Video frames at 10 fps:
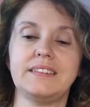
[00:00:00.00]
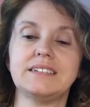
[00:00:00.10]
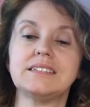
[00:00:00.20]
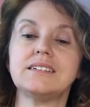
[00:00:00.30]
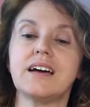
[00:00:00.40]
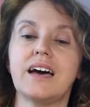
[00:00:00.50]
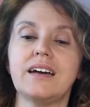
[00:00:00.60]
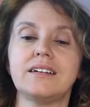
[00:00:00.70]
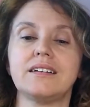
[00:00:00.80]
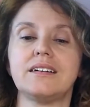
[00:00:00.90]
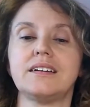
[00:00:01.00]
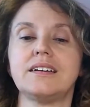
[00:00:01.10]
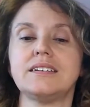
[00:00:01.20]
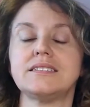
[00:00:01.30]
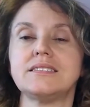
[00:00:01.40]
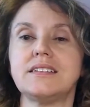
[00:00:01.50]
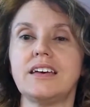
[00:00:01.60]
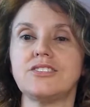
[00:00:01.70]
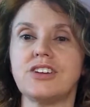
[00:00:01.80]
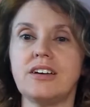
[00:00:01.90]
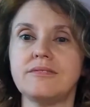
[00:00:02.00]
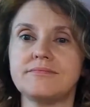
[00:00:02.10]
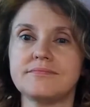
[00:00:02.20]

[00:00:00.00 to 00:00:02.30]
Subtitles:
This little guy is a snail shell.